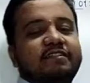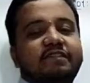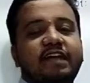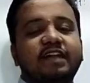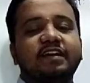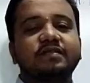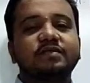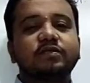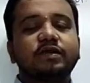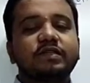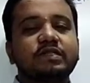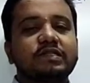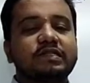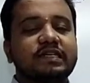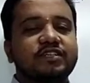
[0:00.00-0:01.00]
Welcome
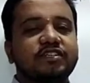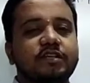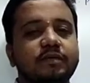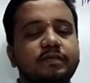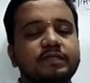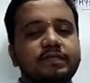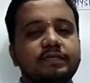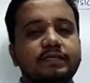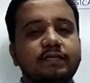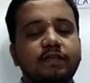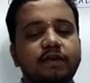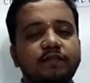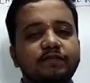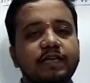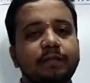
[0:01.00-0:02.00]
students to session number
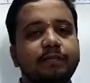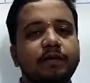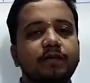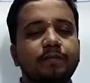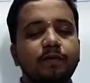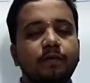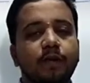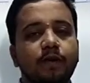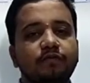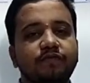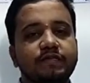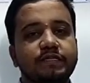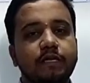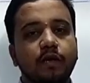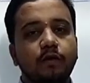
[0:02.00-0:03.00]
63 of chapter number 1
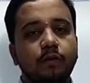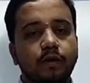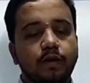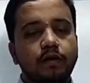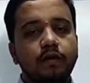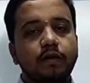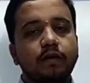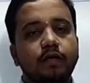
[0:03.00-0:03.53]
physical world.